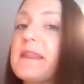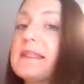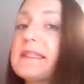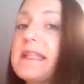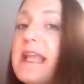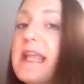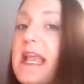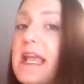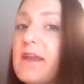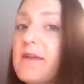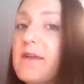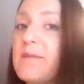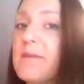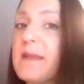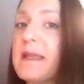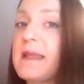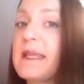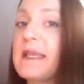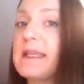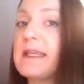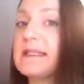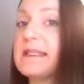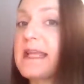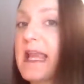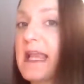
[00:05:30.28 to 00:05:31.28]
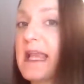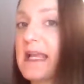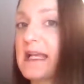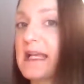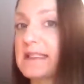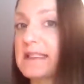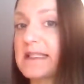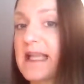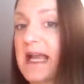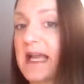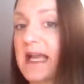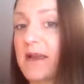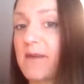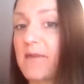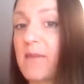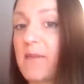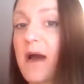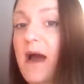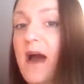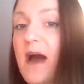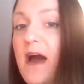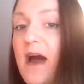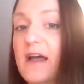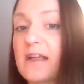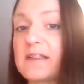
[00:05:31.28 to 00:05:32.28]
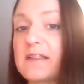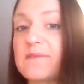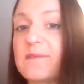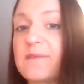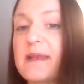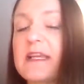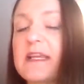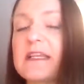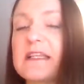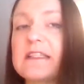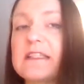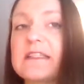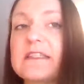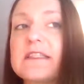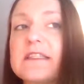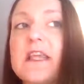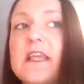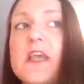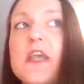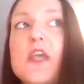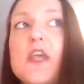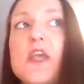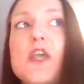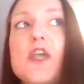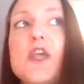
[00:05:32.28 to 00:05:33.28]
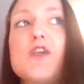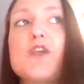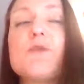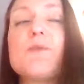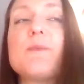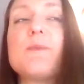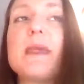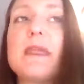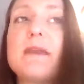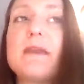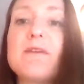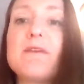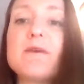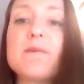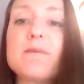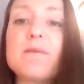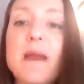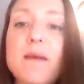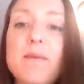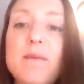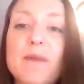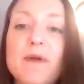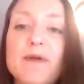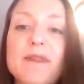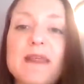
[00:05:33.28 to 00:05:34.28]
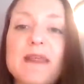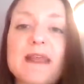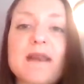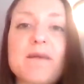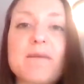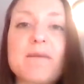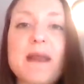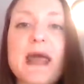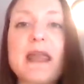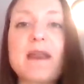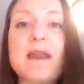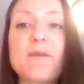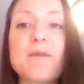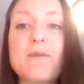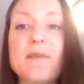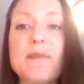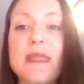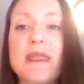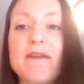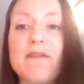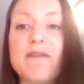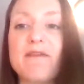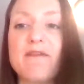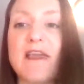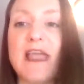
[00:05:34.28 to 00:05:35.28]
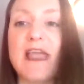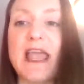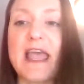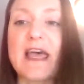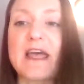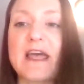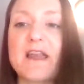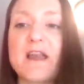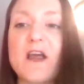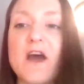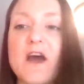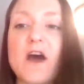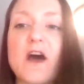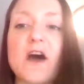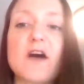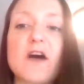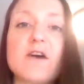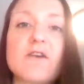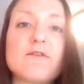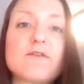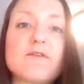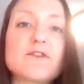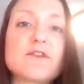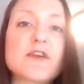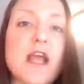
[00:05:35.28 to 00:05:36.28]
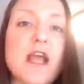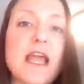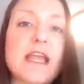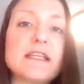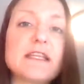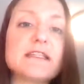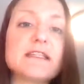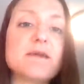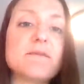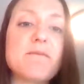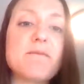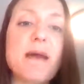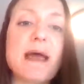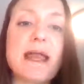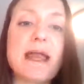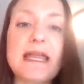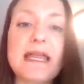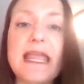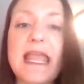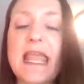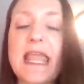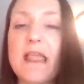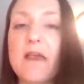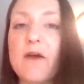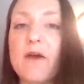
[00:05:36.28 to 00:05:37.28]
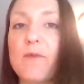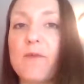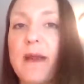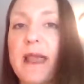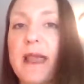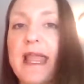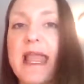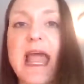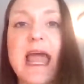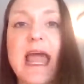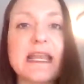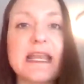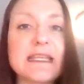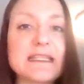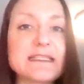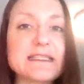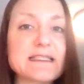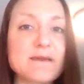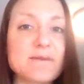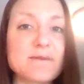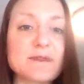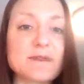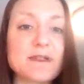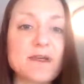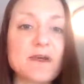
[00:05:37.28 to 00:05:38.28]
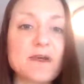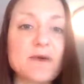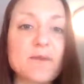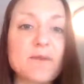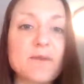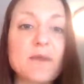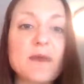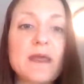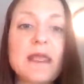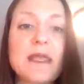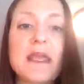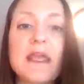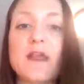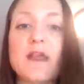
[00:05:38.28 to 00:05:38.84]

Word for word: This had me take a second pause, because you may remember that I'm not a big fan of trying to medicate away any symptom,